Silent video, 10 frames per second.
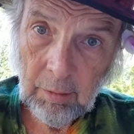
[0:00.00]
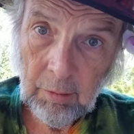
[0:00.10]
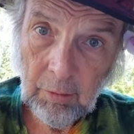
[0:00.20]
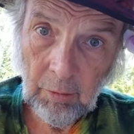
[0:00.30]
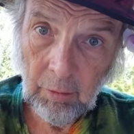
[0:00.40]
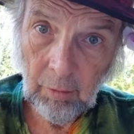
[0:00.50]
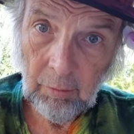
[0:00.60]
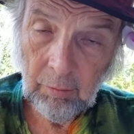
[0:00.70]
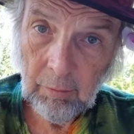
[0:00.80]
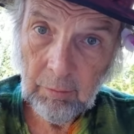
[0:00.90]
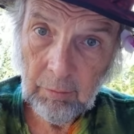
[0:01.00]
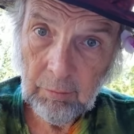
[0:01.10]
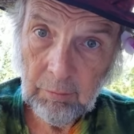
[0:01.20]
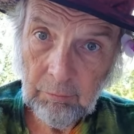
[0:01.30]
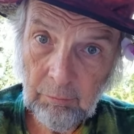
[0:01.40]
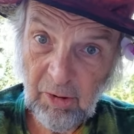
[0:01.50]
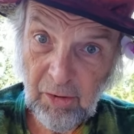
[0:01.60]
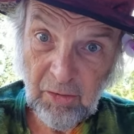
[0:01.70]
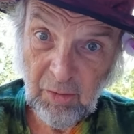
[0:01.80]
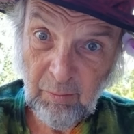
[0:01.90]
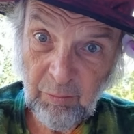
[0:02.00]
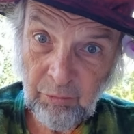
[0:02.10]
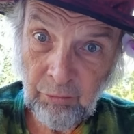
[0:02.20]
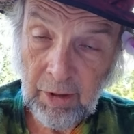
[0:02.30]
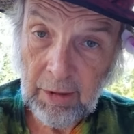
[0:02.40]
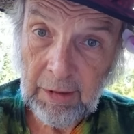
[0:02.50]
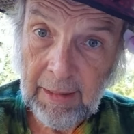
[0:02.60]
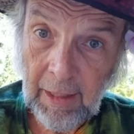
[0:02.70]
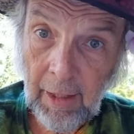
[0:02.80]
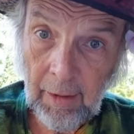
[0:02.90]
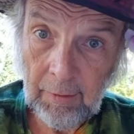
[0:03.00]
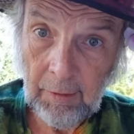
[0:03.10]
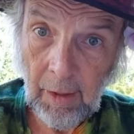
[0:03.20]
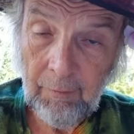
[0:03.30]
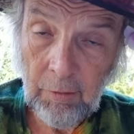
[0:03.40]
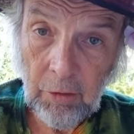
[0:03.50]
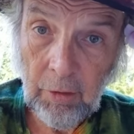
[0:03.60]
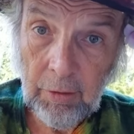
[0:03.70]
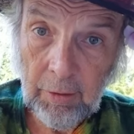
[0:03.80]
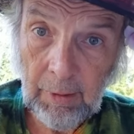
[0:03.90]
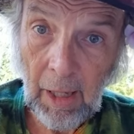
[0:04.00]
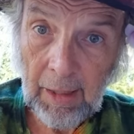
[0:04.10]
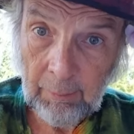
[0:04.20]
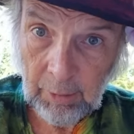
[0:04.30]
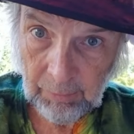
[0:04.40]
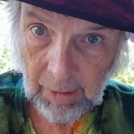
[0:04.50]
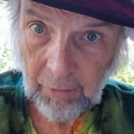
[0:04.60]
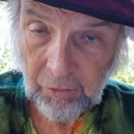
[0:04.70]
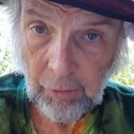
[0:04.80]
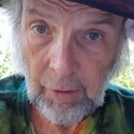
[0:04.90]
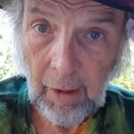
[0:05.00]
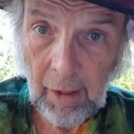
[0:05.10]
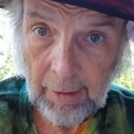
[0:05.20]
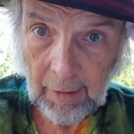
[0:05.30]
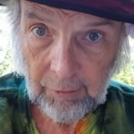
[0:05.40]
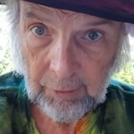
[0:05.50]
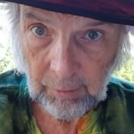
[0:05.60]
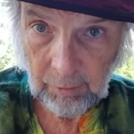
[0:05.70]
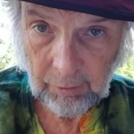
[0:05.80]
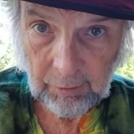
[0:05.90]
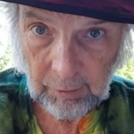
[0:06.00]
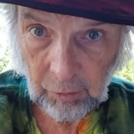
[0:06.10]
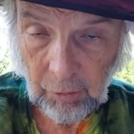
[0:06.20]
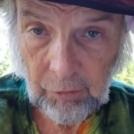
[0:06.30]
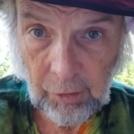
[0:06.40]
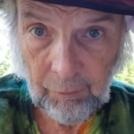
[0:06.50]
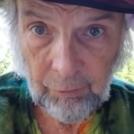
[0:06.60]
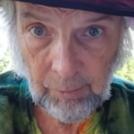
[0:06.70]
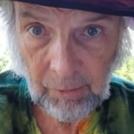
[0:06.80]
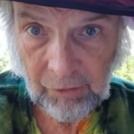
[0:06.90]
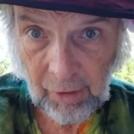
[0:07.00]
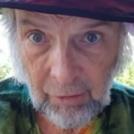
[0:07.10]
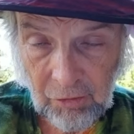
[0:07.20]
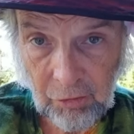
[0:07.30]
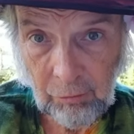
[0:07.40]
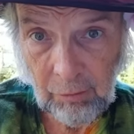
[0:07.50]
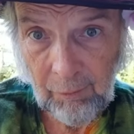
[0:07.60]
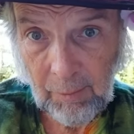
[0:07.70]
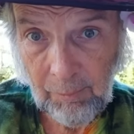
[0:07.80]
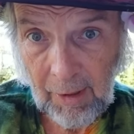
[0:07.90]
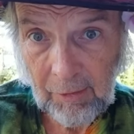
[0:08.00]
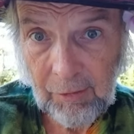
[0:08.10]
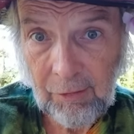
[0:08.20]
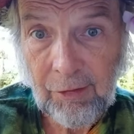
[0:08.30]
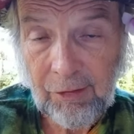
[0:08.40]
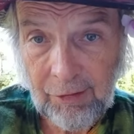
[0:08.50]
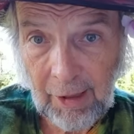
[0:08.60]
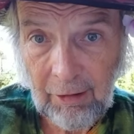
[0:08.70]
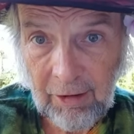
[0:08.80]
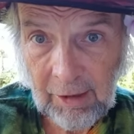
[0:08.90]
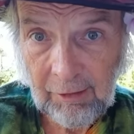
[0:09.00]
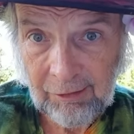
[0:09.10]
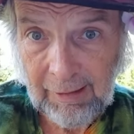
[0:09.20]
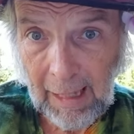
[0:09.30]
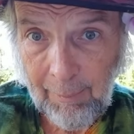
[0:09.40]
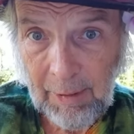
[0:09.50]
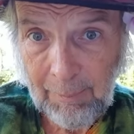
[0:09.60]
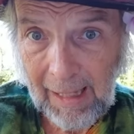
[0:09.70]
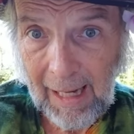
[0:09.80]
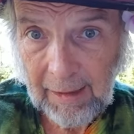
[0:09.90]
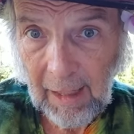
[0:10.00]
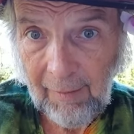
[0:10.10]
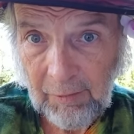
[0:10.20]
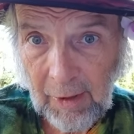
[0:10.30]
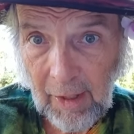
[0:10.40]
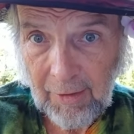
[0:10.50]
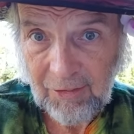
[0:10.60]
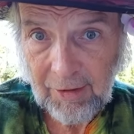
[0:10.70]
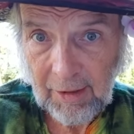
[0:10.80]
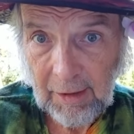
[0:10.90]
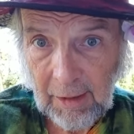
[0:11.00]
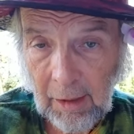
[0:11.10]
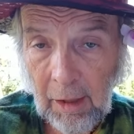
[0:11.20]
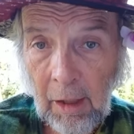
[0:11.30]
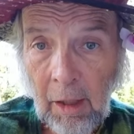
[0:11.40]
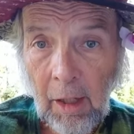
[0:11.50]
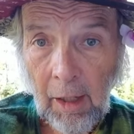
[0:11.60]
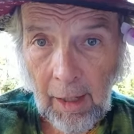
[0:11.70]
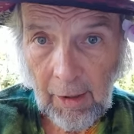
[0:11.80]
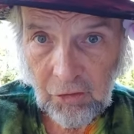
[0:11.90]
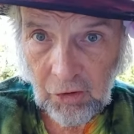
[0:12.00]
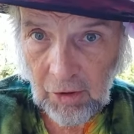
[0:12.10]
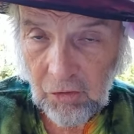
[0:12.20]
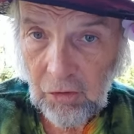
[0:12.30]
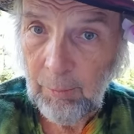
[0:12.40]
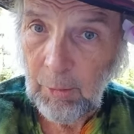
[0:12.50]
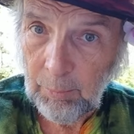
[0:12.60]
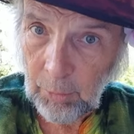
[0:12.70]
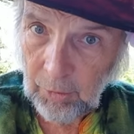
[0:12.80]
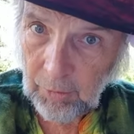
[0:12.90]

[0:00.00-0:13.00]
you know, religion freak, get a life. You need to be, I'm going to blast you. I got some, the good stuff from Mazari Sharif in Pakistan. This is like thick, slabby, black, Afghani, sticky hashish. I'm going to put it